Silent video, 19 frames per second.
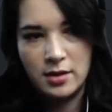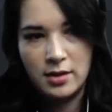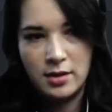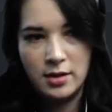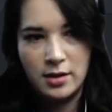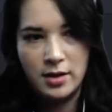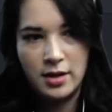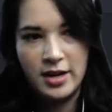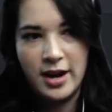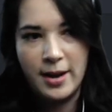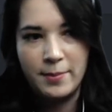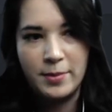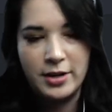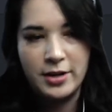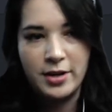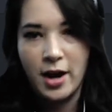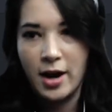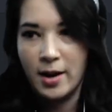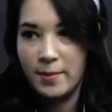and I'm going to
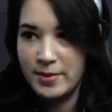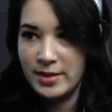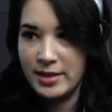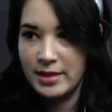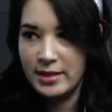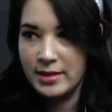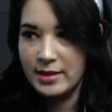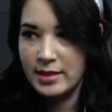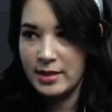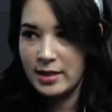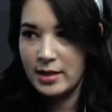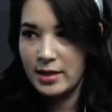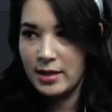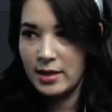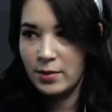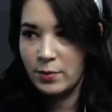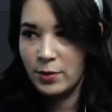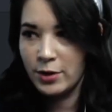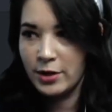copy this
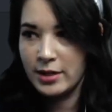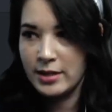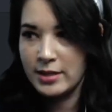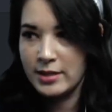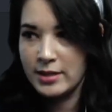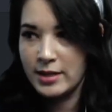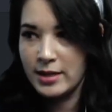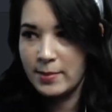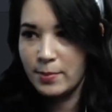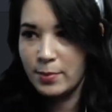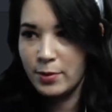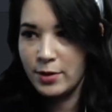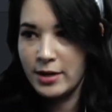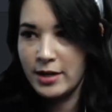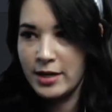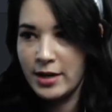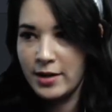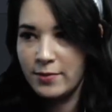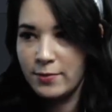in. We're going to say
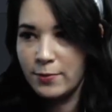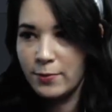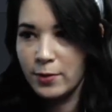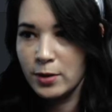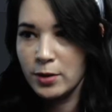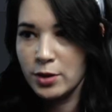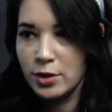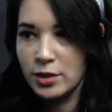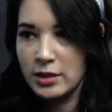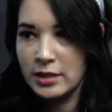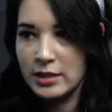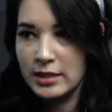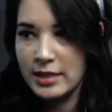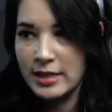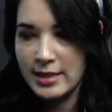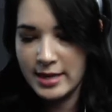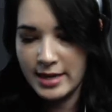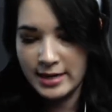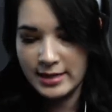print, unfortunately,
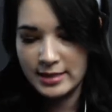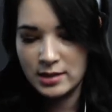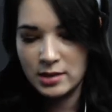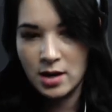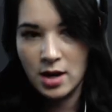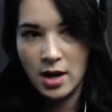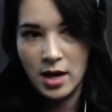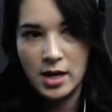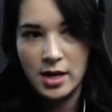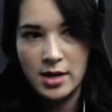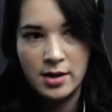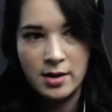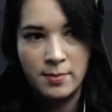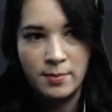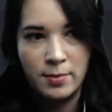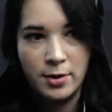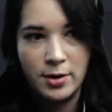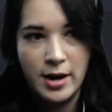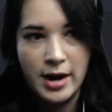that is not a
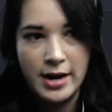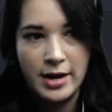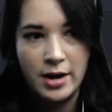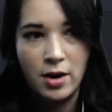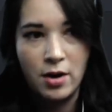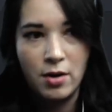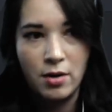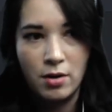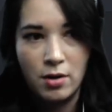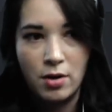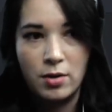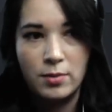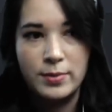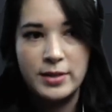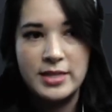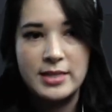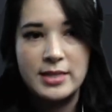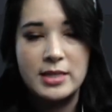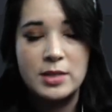number at all,
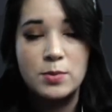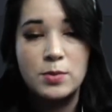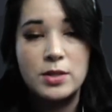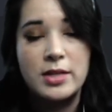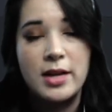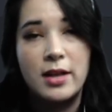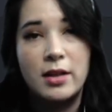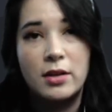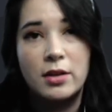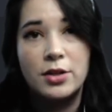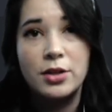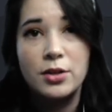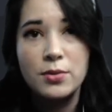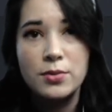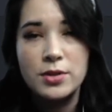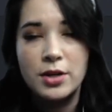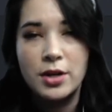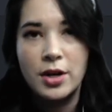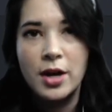because this will tell our
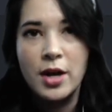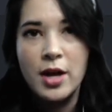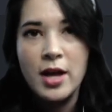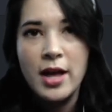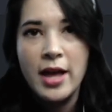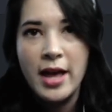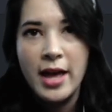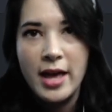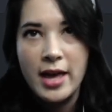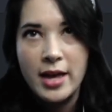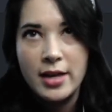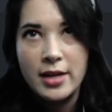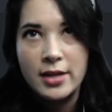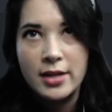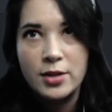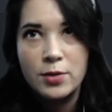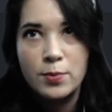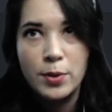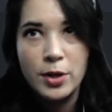user, hey,
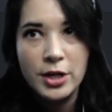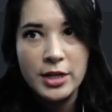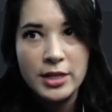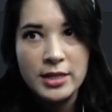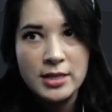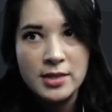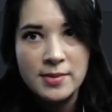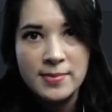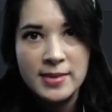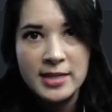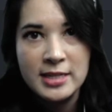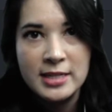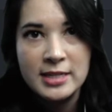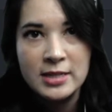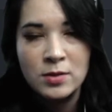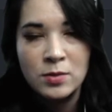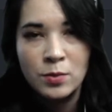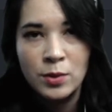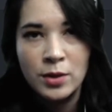you put in something
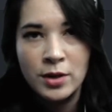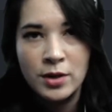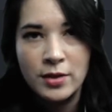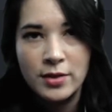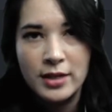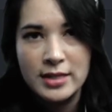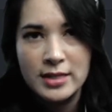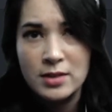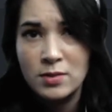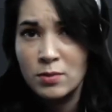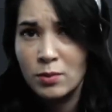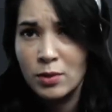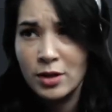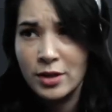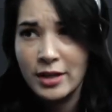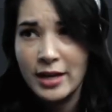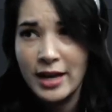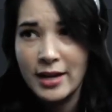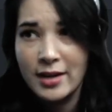that didn't
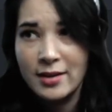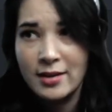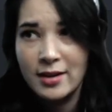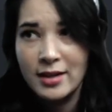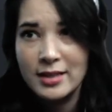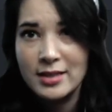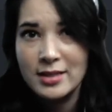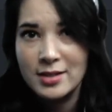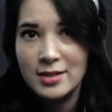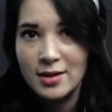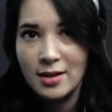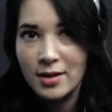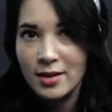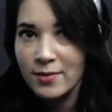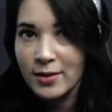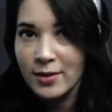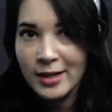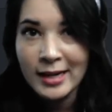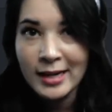work, and it's not
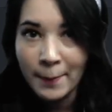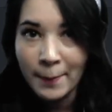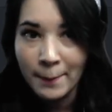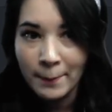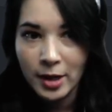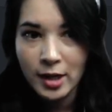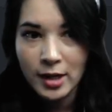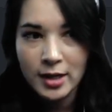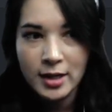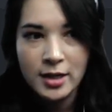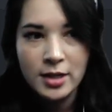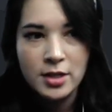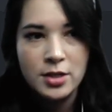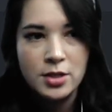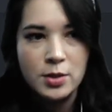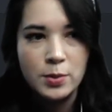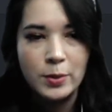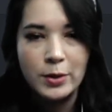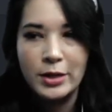even a number.
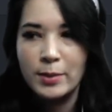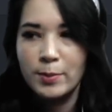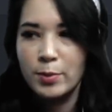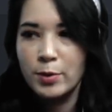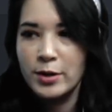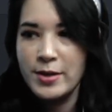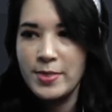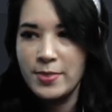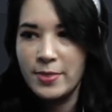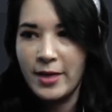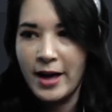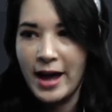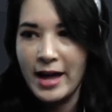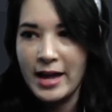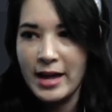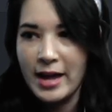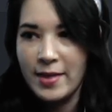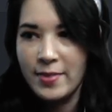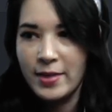So we're going to print
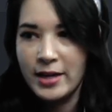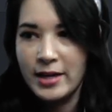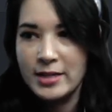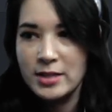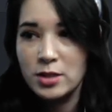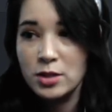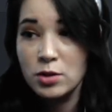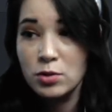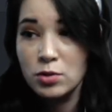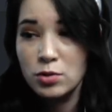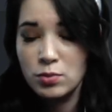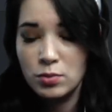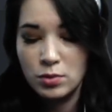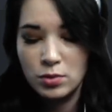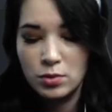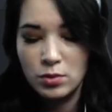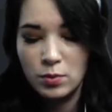that, and then as usual,